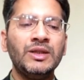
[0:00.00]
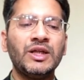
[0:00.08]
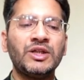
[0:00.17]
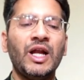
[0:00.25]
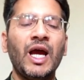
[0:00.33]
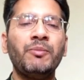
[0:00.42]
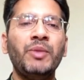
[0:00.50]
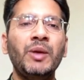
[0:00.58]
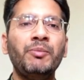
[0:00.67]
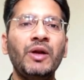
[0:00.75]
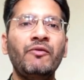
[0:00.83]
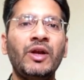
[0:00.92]
Such like
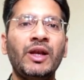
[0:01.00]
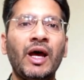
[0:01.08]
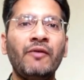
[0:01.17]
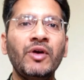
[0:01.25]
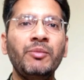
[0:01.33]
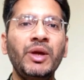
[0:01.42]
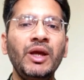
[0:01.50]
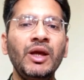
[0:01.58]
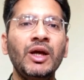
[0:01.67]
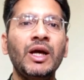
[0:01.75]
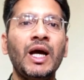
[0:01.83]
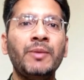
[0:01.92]
people will never
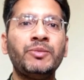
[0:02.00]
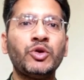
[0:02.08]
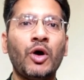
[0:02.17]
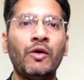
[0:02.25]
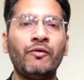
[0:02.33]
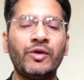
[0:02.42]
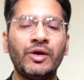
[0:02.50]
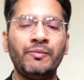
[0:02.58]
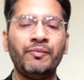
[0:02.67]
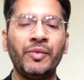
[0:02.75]
be absolved.